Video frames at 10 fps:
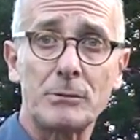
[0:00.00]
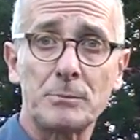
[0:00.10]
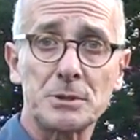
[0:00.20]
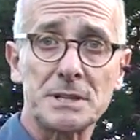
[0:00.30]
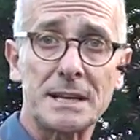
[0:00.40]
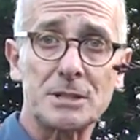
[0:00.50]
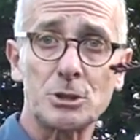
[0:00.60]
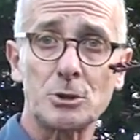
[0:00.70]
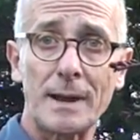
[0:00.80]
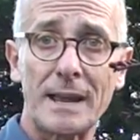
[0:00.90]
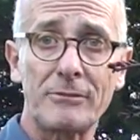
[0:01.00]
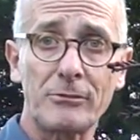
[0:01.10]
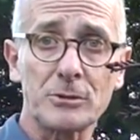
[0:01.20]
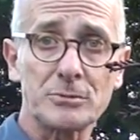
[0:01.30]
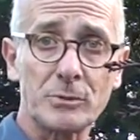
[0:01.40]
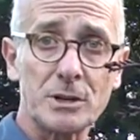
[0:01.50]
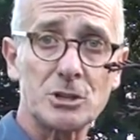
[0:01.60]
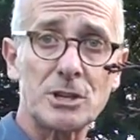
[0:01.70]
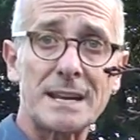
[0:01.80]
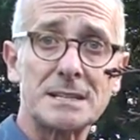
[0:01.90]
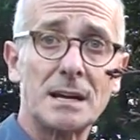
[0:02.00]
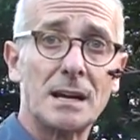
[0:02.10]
and put it into a frost-free shed